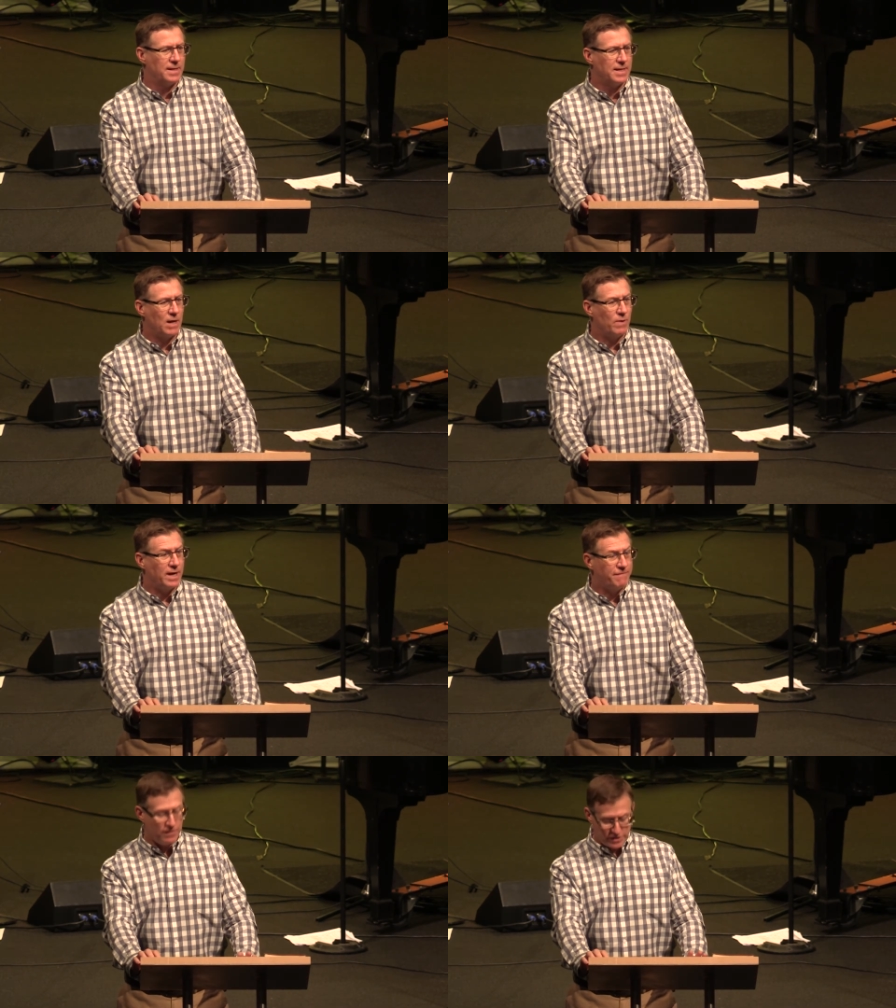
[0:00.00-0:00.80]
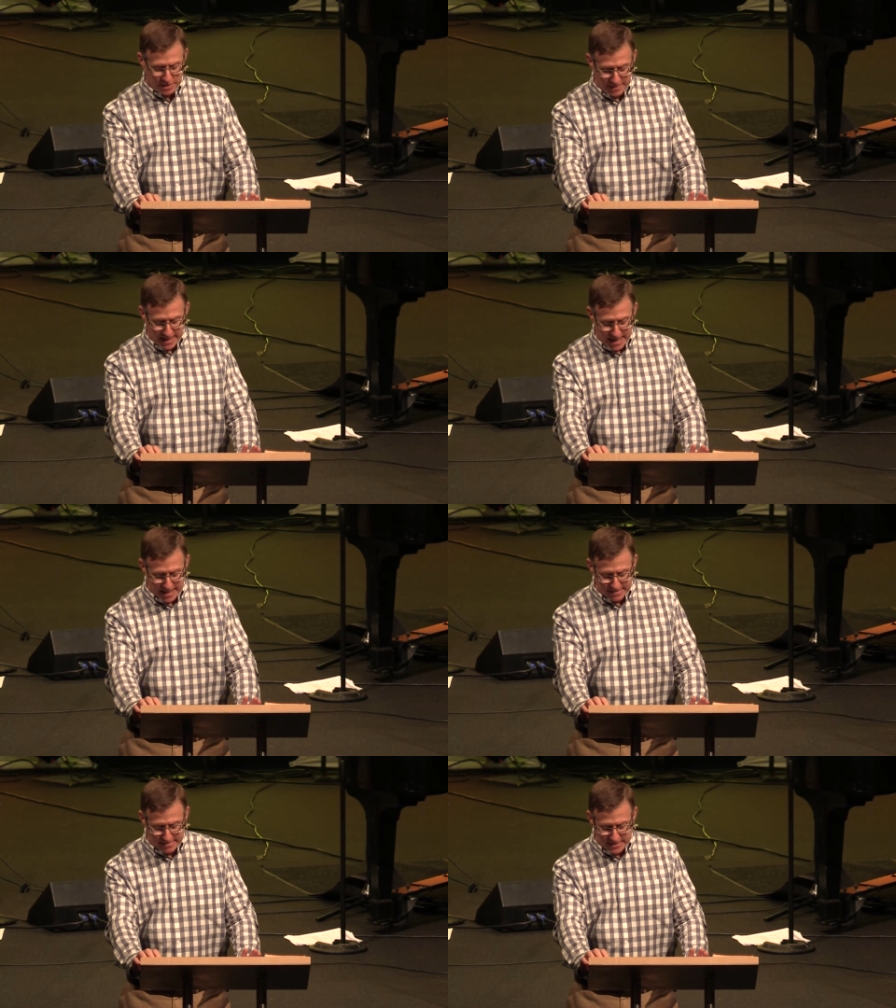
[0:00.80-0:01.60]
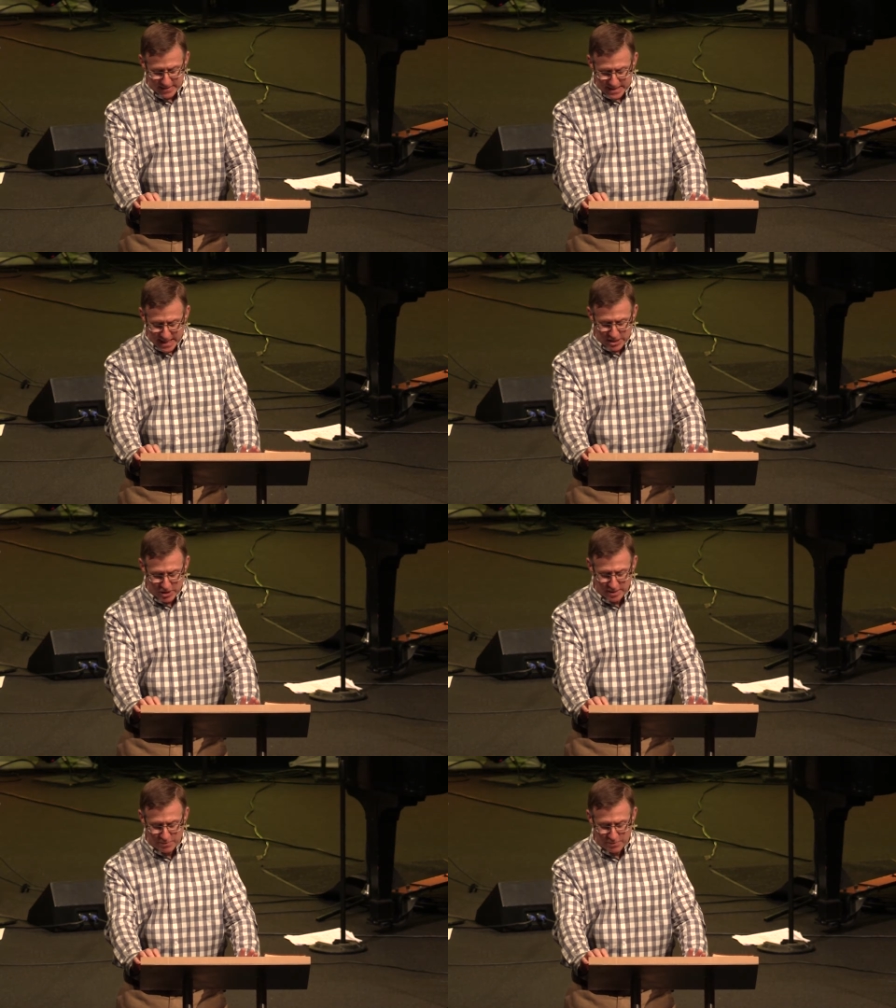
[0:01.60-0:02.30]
Now, when I first began to intentionally